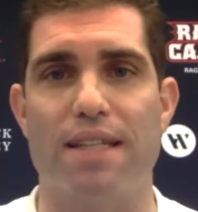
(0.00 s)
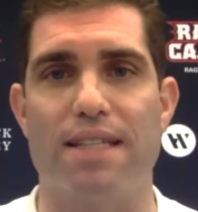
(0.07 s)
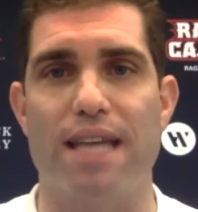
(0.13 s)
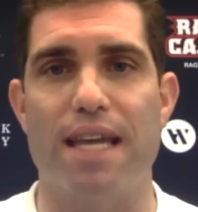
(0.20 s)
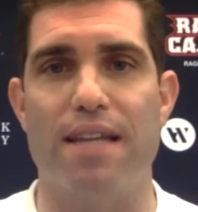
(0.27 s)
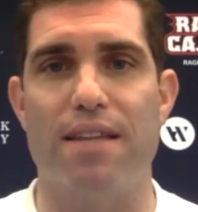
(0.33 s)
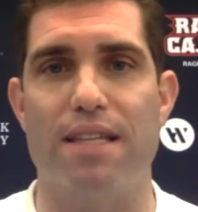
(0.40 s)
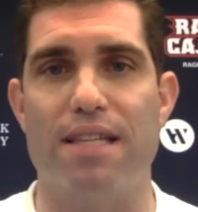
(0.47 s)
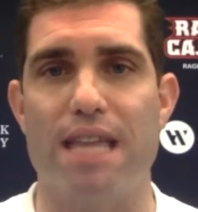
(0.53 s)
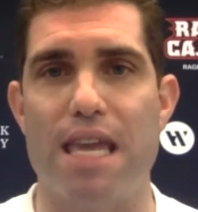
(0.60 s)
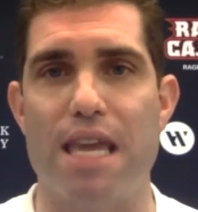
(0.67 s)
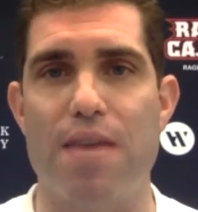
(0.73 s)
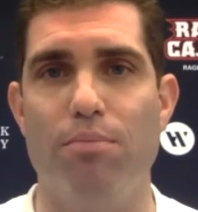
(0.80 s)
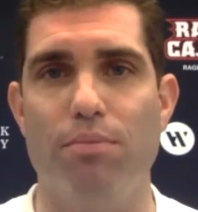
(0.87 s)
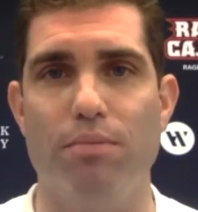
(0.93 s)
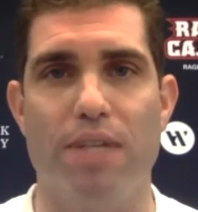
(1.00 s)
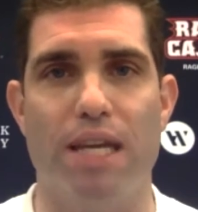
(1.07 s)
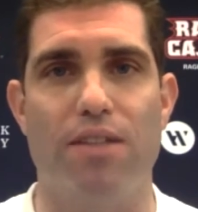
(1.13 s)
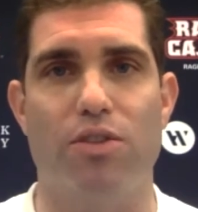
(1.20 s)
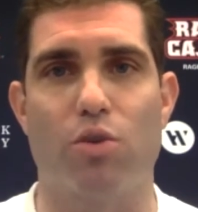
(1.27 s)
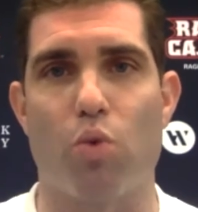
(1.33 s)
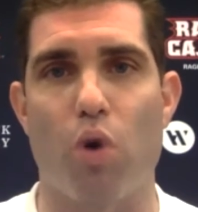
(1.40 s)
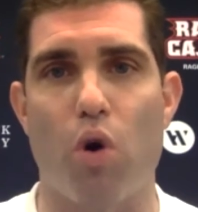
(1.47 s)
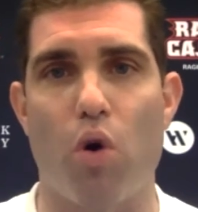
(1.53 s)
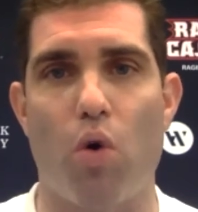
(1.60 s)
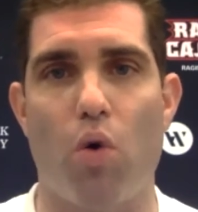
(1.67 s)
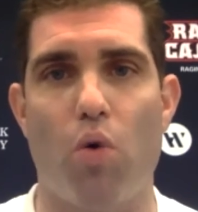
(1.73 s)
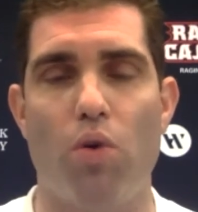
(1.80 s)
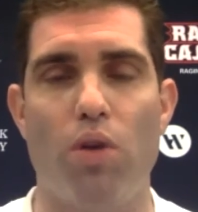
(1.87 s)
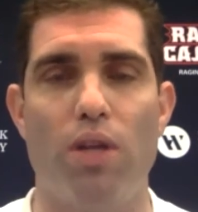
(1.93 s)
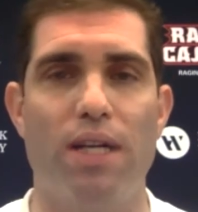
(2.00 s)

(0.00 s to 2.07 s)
take the team, take the role.